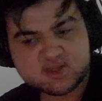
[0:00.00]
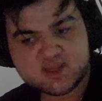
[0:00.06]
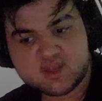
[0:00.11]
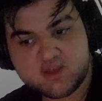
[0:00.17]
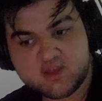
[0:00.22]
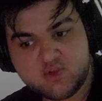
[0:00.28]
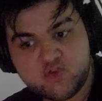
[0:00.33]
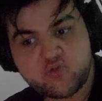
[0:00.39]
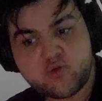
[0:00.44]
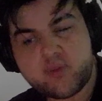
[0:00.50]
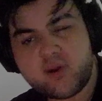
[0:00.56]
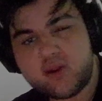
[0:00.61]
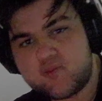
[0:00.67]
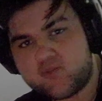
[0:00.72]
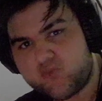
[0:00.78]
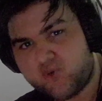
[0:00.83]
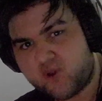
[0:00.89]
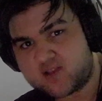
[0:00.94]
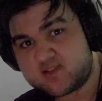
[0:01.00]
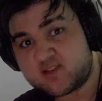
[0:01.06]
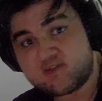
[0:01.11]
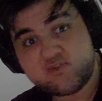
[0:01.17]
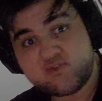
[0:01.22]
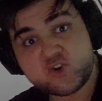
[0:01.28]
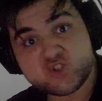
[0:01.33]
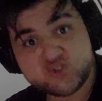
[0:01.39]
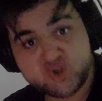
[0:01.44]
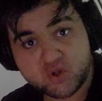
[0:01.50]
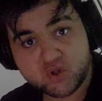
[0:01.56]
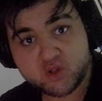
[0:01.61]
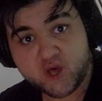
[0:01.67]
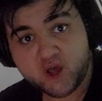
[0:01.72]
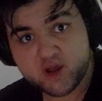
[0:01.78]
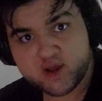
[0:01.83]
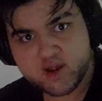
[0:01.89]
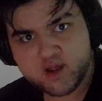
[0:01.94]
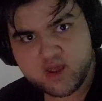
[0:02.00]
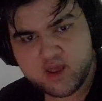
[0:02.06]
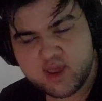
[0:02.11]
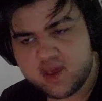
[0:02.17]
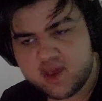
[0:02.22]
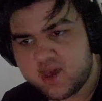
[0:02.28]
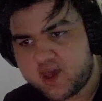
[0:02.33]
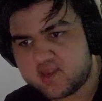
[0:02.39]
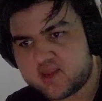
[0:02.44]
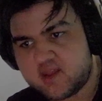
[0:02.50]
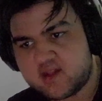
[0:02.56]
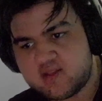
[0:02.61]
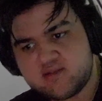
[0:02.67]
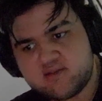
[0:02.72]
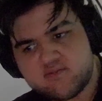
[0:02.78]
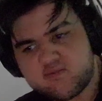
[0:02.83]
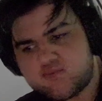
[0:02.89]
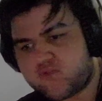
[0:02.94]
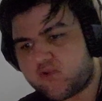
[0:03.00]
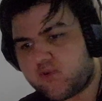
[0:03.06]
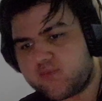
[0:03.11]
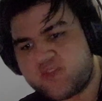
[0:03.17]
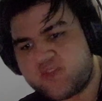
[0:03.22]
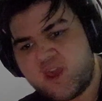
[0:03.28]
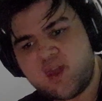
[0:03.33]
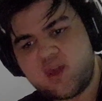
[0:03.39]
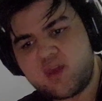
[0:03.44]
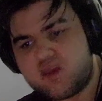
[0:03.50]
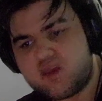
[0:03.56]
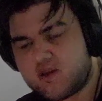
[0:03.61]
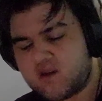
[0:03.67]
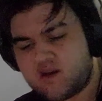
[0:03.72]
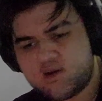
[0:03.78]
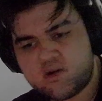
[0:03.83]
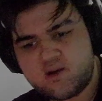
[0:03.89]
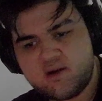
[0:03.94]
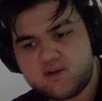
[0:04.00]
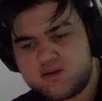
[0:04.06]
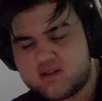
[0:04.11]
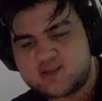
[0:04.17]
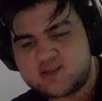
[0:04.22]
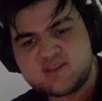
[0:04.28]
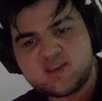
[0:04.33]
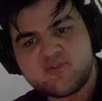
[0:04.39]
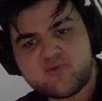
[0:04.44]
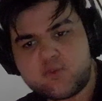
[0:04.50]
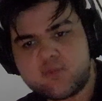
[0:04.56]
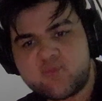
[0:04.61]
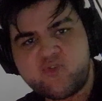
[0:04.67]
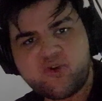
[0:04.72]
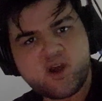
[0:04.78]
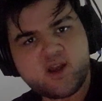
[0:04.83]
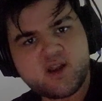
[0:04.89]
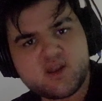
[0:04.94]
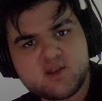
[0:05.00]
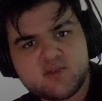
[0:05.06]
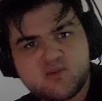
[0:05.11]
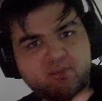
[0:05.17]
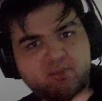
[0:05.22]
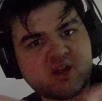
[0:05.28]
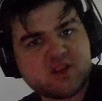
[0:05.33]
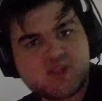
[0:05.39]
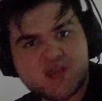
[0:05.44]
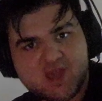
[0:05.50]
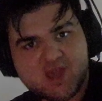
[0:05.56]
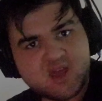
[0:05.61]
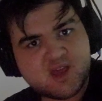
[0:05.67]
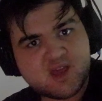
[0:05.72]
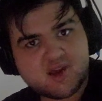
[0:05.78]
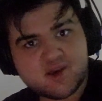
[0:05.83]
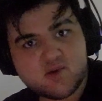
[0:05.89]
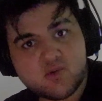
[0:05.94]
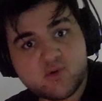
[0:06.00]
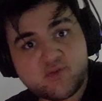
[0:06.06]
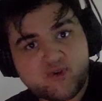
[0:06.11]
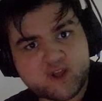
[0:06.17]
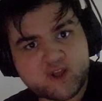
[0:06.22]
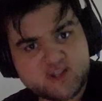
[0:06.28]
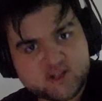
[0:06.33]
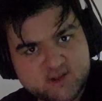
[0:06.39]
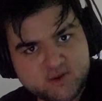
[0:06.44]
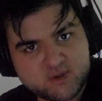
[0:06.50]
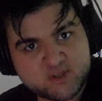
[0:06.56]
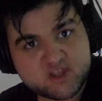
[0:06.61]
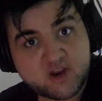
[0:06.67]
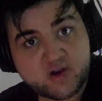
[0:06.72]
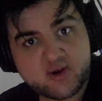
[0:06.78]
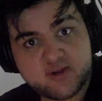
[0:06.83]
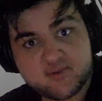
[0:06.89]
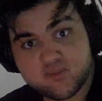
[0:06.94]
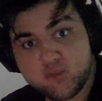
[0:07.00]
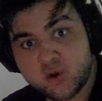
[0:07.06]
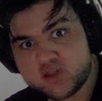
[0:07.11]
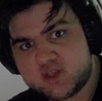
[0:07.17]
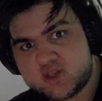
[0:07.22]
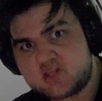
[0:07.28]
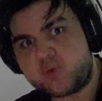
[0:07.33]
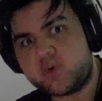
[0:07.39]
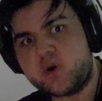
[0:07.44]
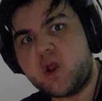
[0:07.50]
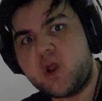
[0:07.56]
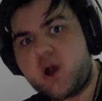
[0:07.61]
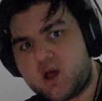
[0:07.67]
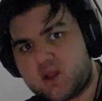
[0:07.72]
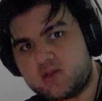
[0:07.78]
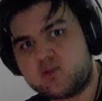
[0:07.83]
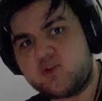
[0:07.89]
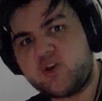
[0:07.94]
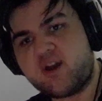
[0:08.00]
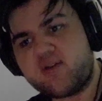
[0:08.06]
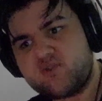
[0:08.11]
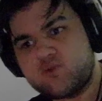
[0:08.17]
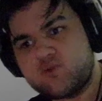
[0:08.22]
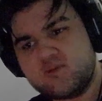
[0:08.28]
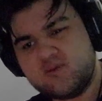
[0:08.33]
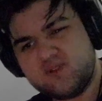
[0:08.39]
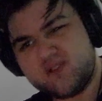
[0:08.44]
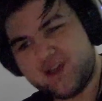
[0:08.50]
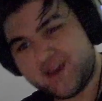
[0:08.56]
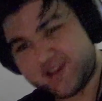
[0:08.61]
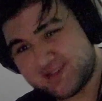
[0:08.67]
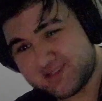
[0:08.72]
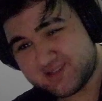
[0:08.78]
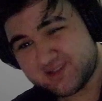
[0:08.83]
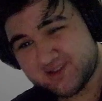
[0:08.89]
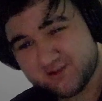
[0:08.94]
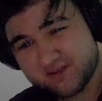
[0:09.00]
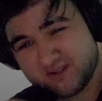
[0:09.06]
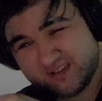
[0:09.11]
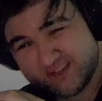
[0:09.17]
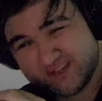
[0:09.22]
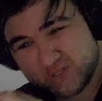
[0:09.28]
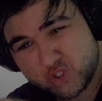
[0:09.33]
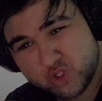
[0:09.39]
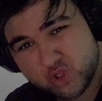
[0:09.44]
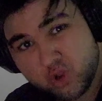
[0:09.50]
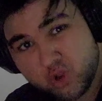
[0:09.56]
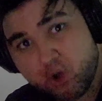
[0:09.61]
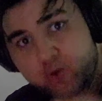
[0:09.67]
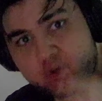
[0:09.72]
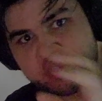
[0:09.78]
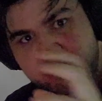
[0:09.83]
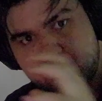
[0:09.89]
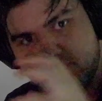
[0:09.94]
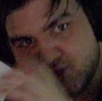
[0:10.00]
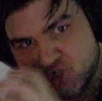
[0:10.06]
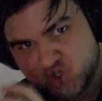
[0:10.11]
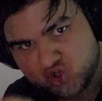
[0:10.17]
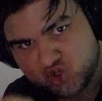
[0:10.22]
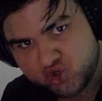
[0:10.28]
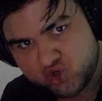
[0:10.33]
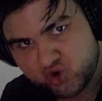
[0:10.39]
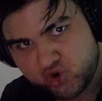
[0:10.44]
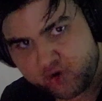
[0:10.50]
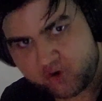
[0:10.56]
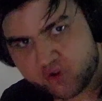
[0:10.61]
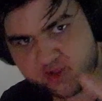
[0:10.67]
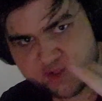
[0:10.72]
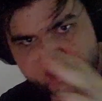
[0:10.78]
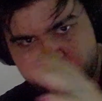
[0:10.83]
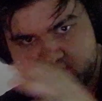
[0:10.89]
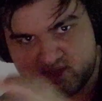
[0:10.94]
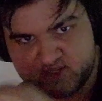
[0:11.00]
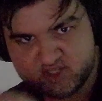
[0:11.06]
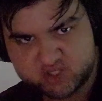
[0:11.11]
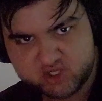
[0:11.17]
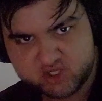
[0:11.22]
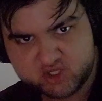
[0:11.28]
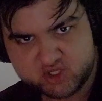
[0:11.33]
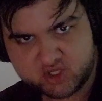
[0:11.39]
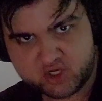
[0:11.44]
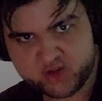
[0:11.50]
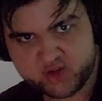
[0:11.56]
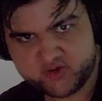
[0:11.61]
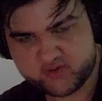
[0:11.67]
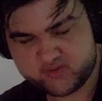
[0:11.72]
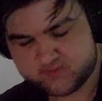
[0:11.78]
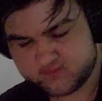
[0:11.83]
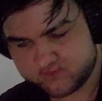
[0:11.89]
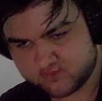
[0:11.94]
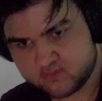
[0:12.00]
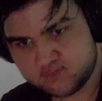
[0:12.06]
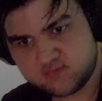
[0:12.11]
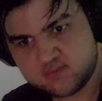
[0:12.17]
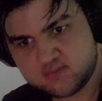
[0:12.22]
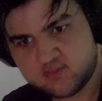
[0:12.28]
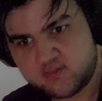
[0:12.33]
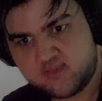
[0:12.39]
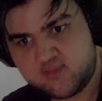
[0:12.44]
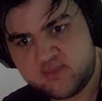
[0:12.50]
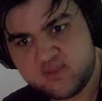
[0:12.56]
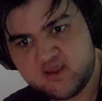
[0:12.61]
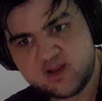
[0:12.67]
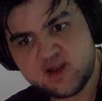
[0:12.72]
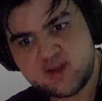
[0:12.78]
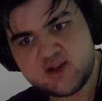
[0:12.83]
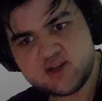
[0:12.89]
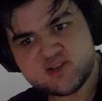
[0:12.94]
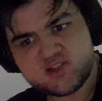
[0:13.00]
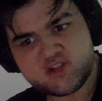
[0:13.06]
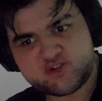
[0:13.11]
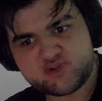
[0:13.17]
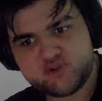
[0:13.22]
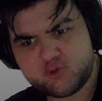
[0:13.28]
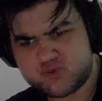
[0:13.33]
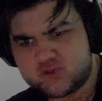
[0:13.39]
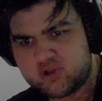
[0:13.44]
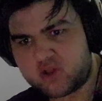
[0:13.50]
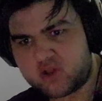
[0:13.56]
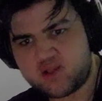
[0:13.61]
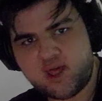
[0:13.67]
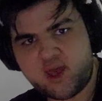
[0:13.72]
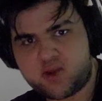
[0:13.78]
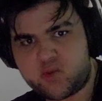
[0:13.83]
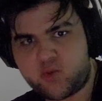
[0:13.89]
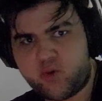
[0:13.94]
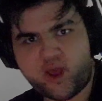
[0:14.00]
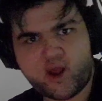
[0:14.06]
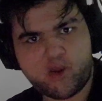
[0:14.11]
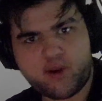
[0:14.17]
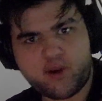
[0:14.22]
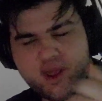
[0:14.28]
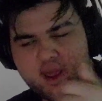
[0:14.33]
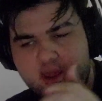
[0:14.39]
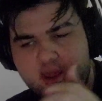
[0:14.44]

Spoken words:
an overbearing presence for so long, and then let's say from Friday to Monday, Friday they were there and Monday they were gone. You have to like slowly but surely discontinue the troops, not like right away.